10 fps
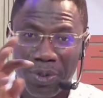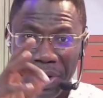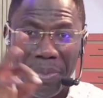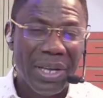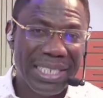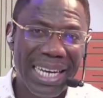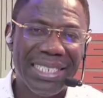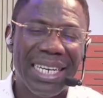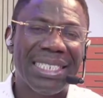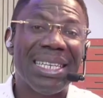3 more
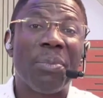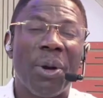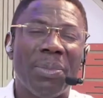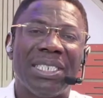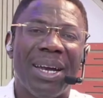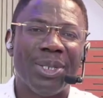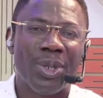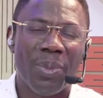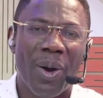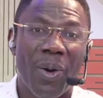intelligences I'm going to be sharing
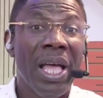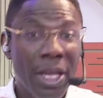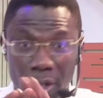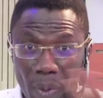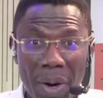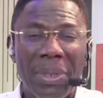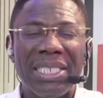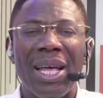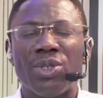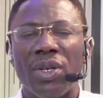tomorrow. You don't want to
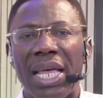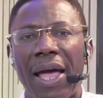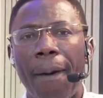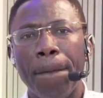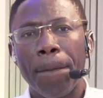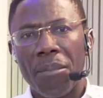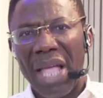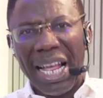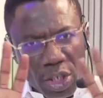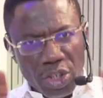miss out on that.
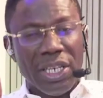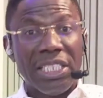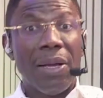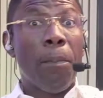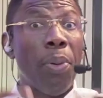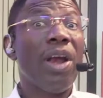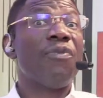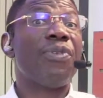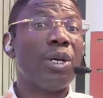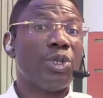I just thought it's
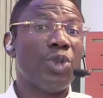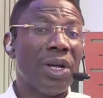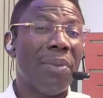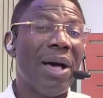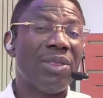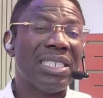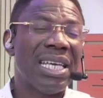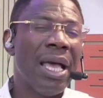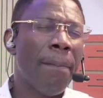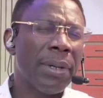important for us to talk about this
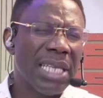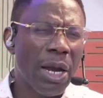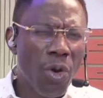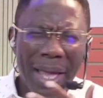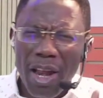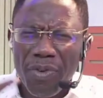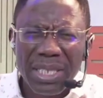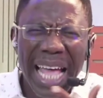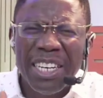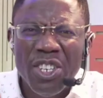because I know many of
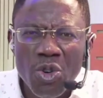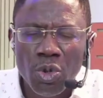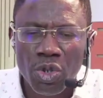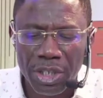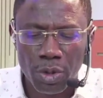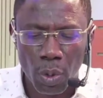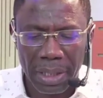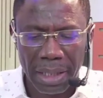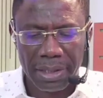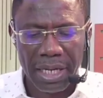us are new to this whole
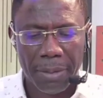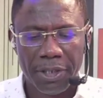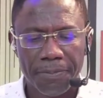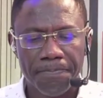concept.